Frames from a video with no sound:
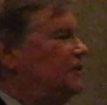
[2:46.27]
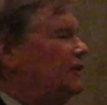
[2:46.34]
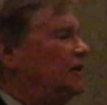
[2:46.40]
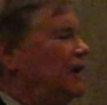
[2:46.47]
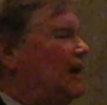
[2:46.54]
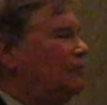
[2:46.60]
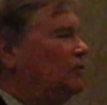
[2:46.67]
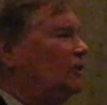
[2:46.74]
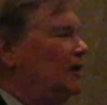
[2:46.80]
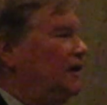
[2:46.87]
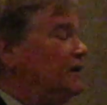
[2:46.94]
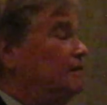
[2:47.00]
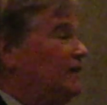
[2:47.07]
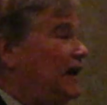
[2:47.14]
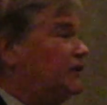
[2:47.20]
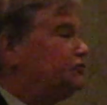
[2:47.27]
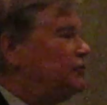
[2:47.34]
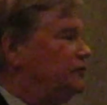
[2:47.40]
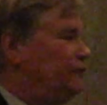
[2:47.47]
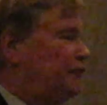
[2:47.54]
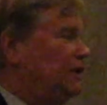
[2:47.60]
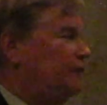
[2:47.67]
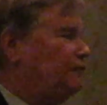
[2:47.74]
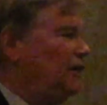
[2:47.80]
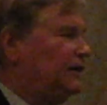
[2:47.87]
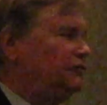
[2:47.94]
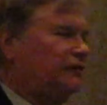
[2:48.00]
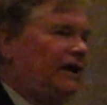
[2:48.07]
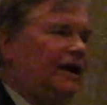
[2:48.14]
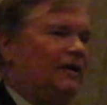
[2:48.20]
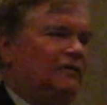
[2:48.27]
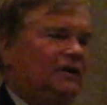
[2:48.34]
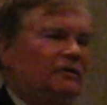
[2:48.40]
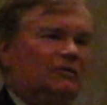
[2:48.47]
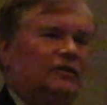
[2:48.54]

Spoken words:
and an hour later, actually, Fairfax County